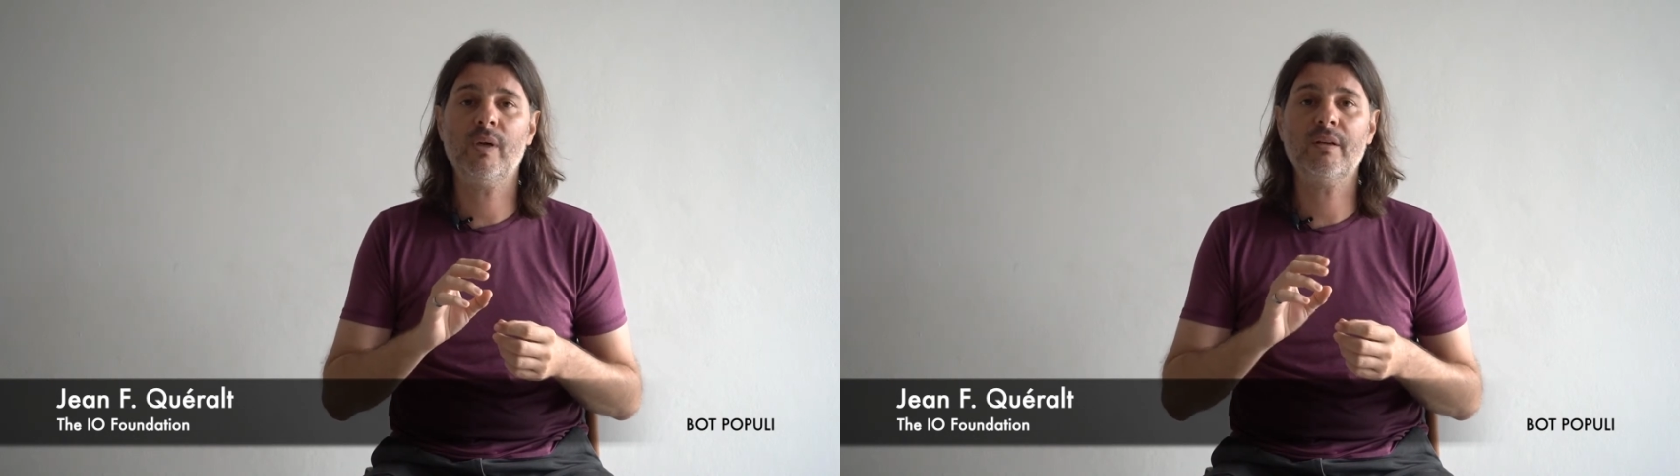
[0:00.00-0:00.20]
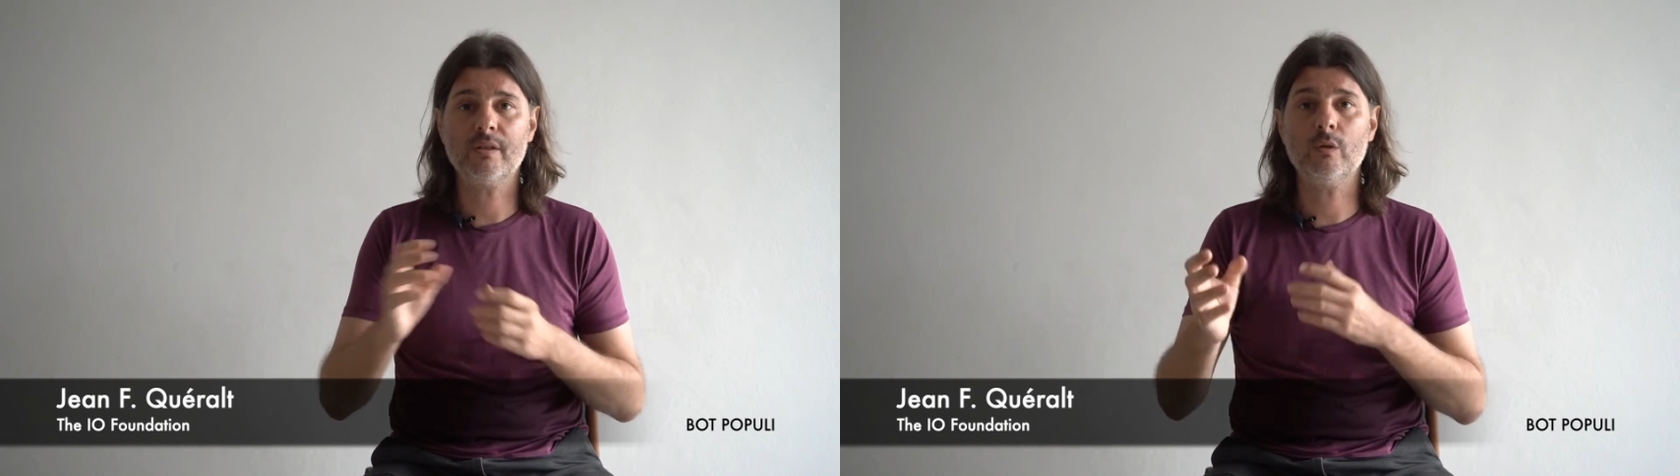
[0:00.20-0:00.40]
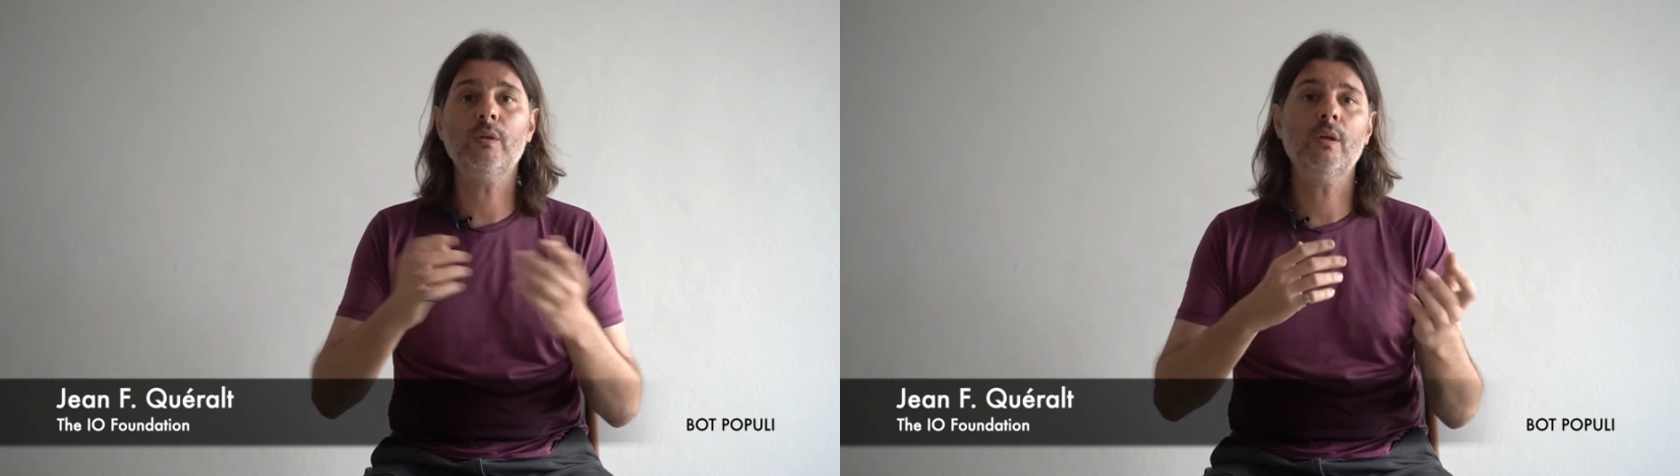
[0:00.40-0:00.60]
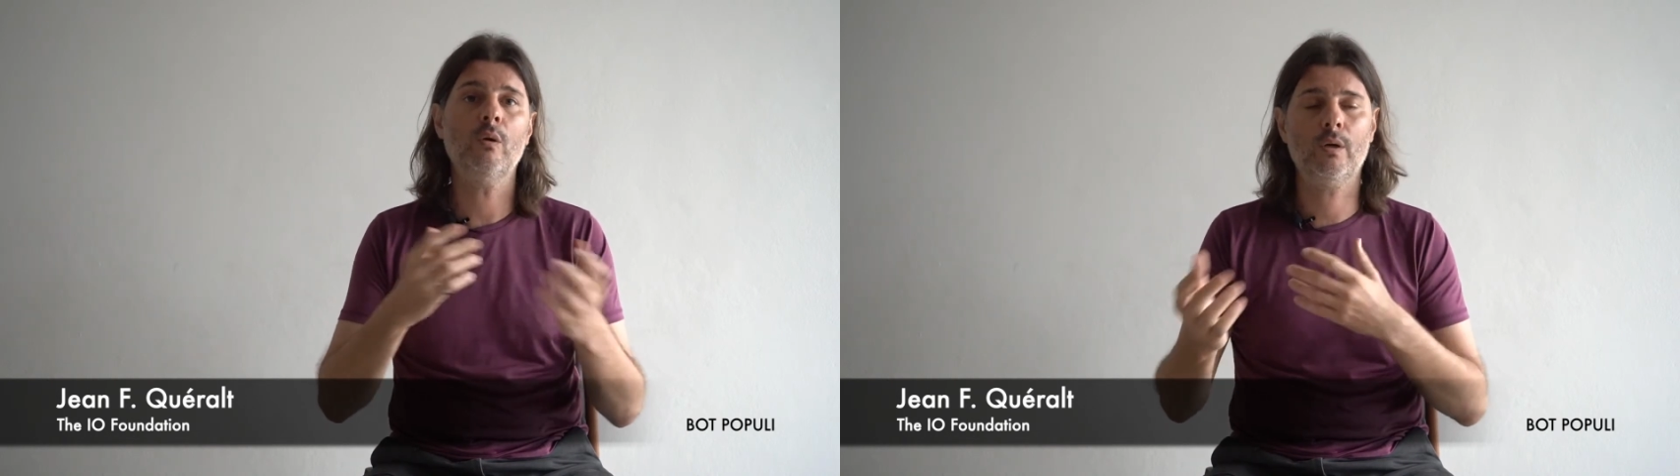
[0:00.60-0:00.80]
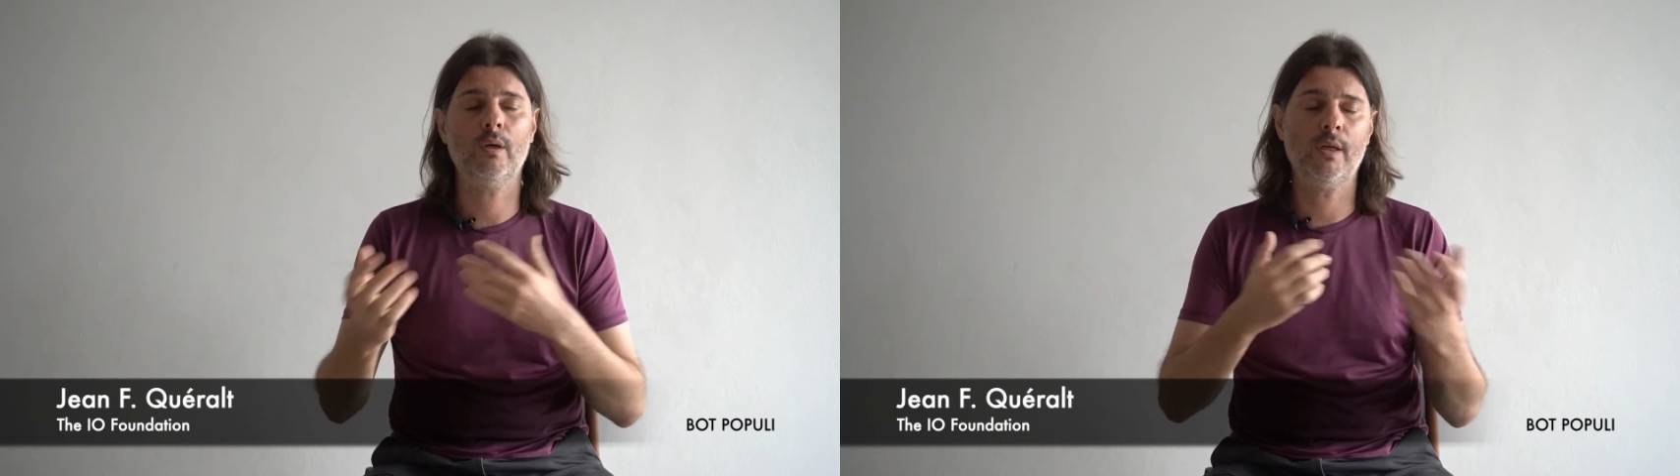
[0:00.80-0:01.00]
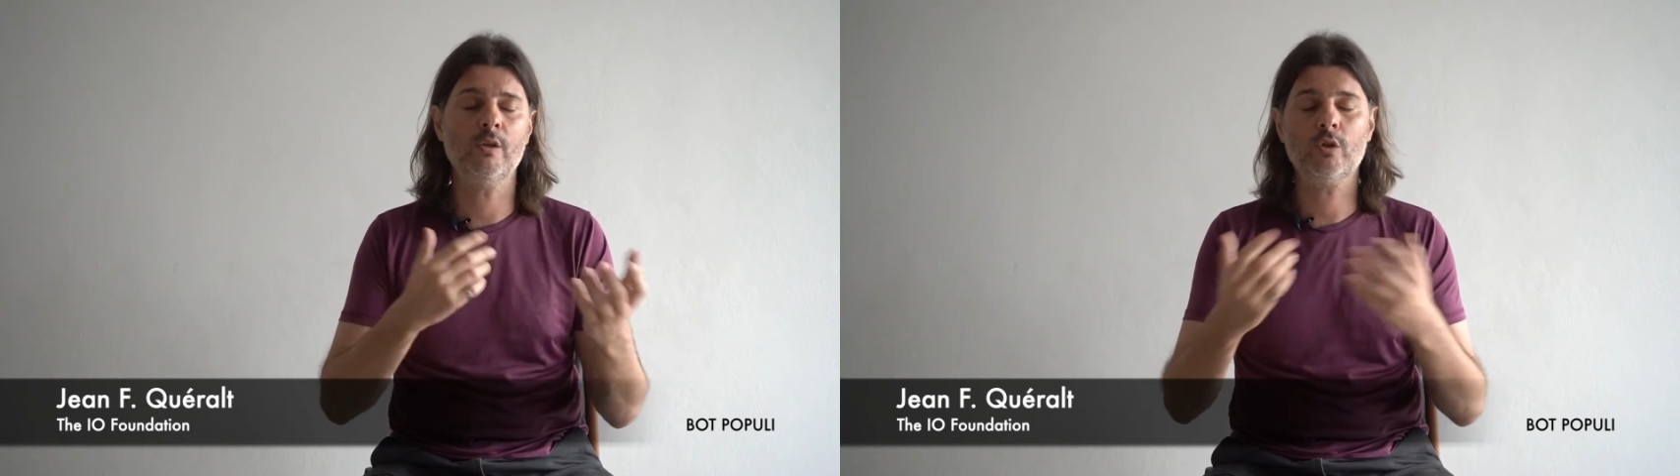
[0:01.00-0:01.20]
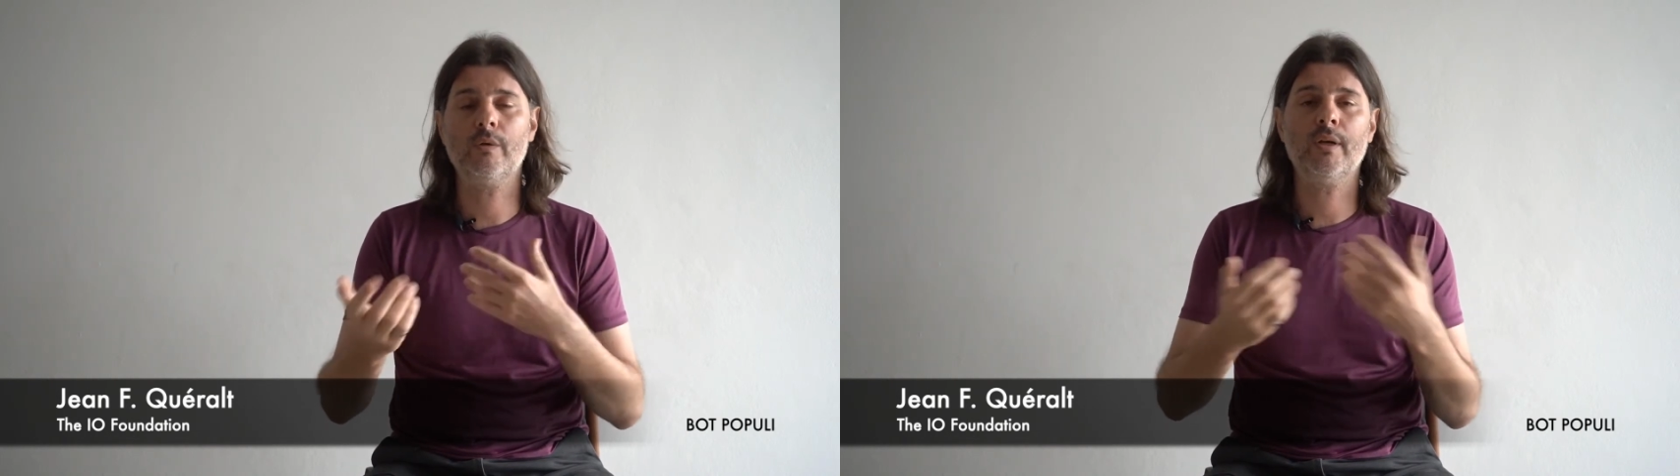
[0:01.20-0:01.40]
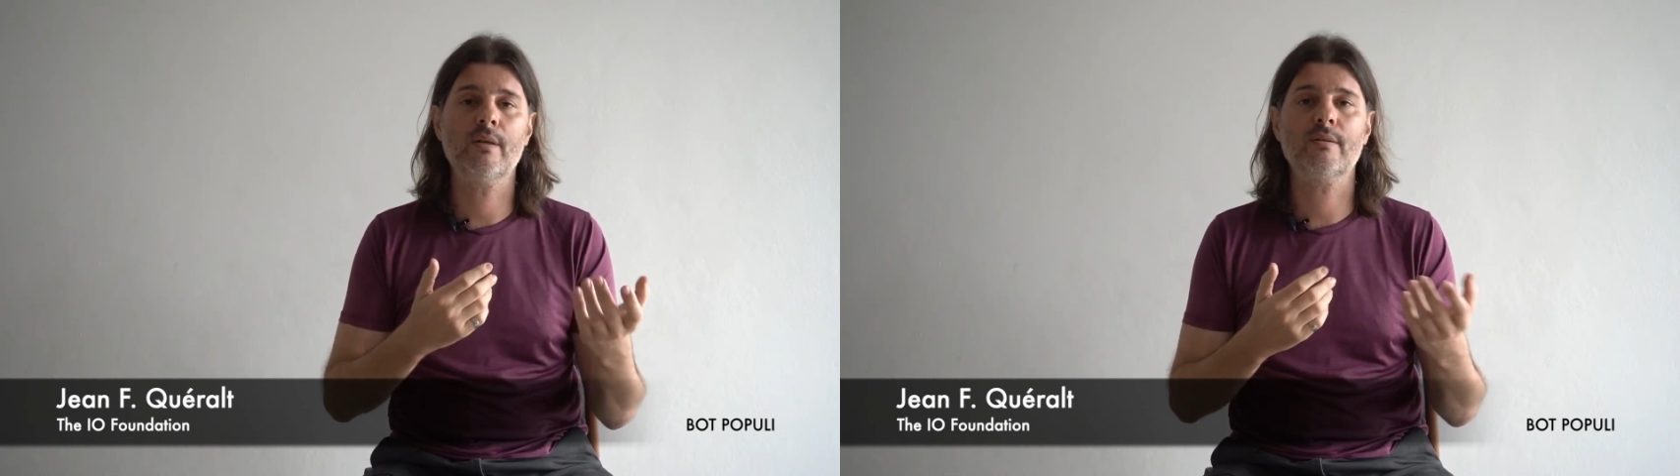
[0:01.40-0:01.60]
executing or
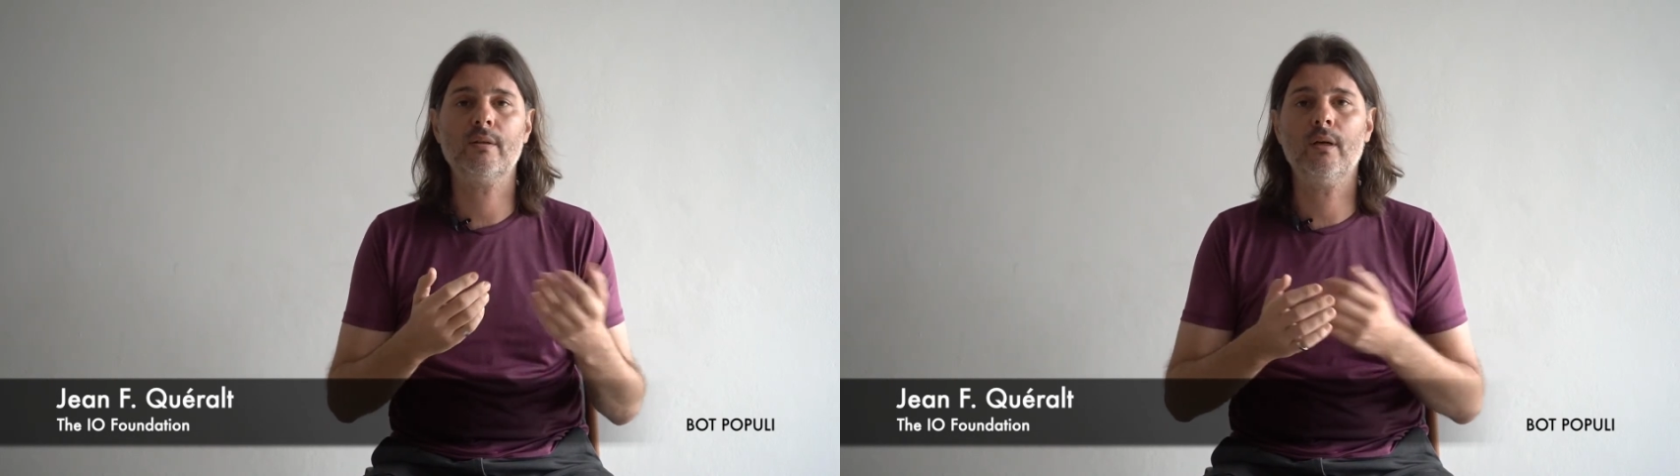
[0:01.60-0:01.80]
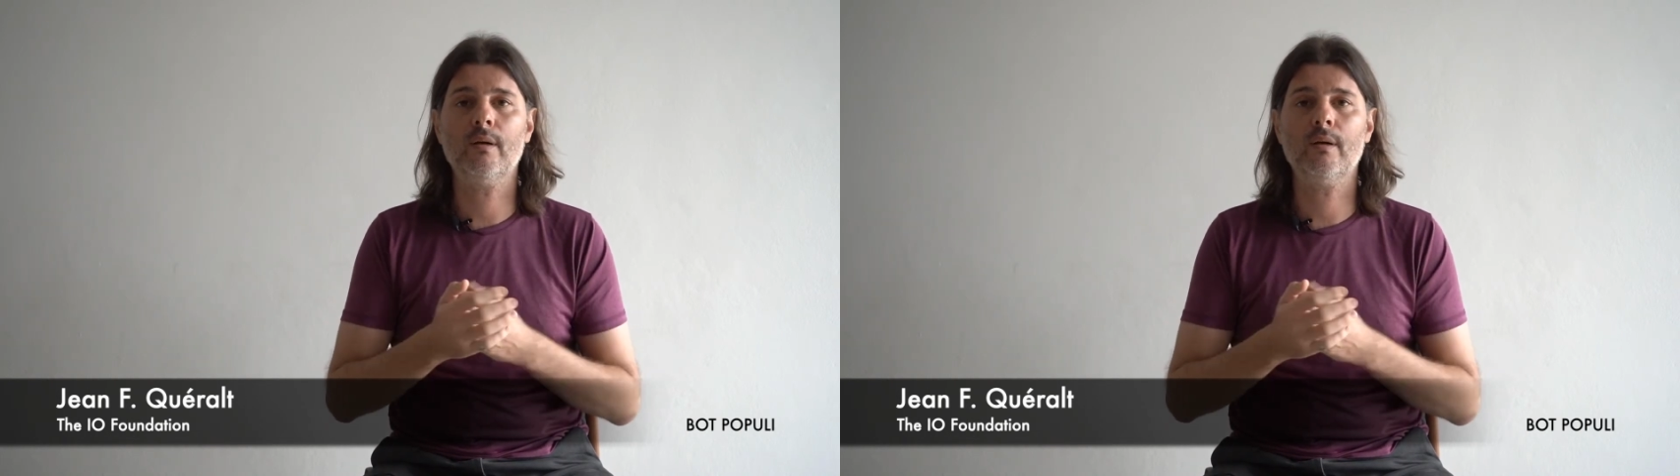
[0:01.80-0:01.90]
ensuring as,